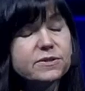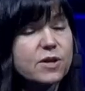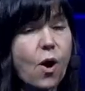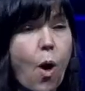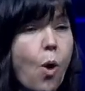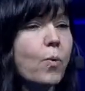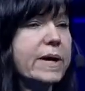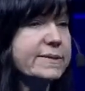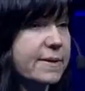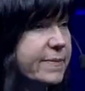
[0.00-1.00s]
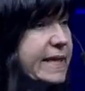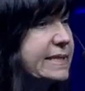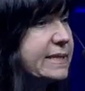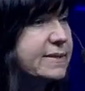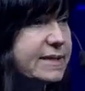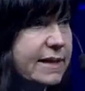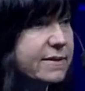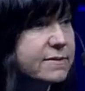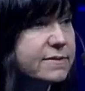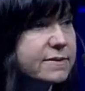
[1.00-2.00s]
is always something to
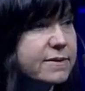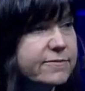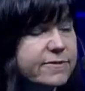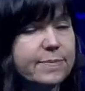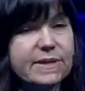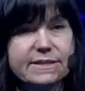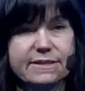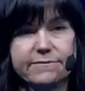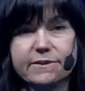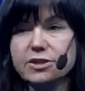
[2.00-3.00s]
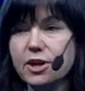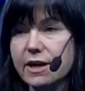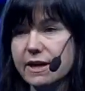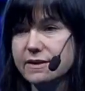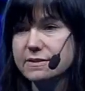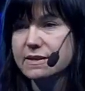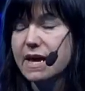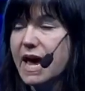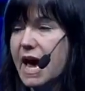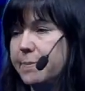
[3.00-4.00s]
steal from these different targets.
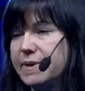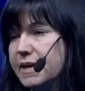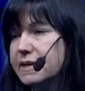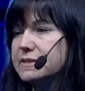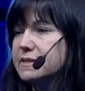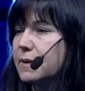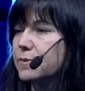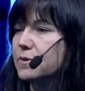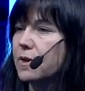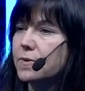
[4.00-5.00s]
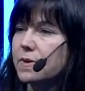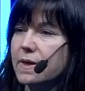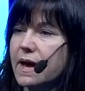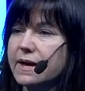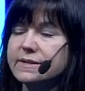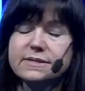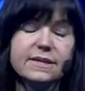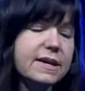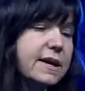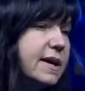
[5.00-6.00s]
And because they were localized,
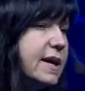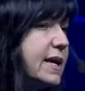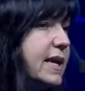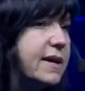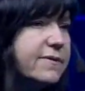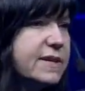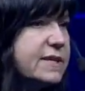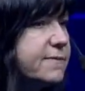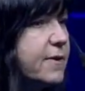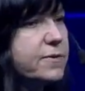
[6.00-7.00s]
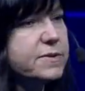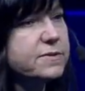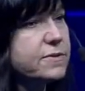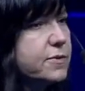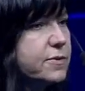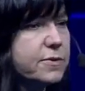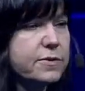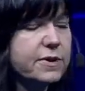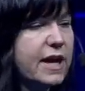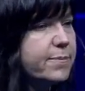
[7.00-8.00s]
any of these folks
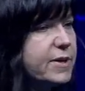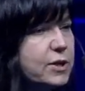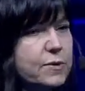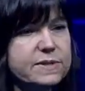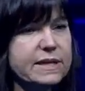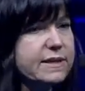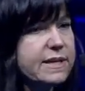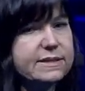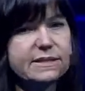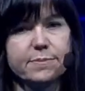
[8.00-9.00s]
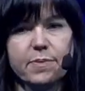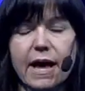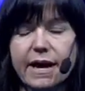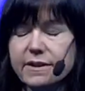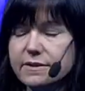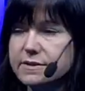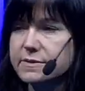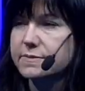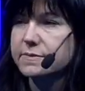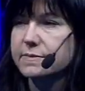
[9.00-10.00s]
could have been using these
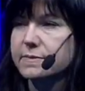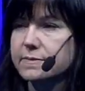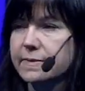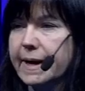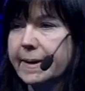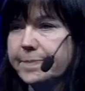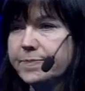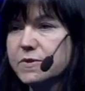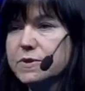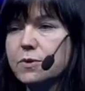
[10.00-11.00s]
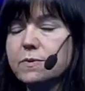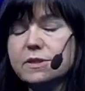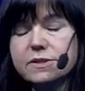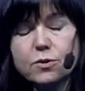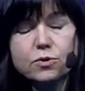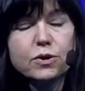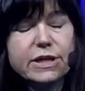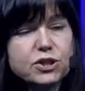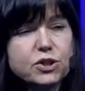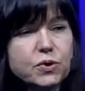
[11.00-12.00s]
suppliers, right? So it was a social
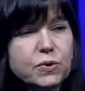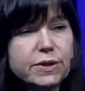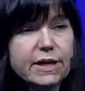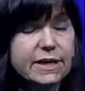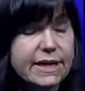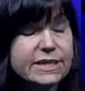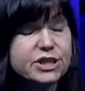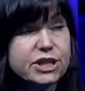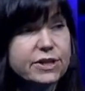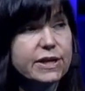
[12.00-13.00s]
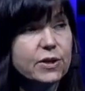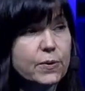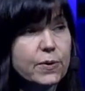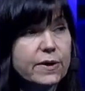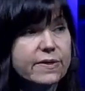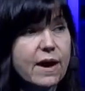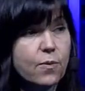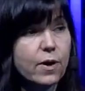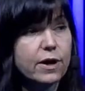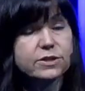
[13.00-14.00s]
engineering lure that
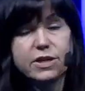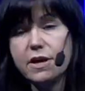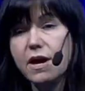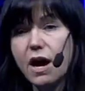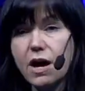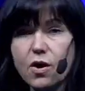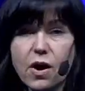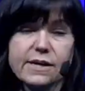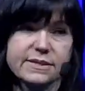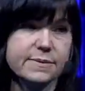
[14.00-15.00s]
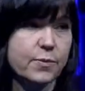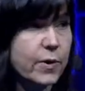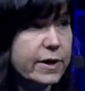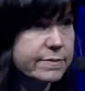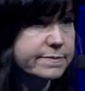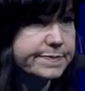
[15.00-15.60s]
worked across the board.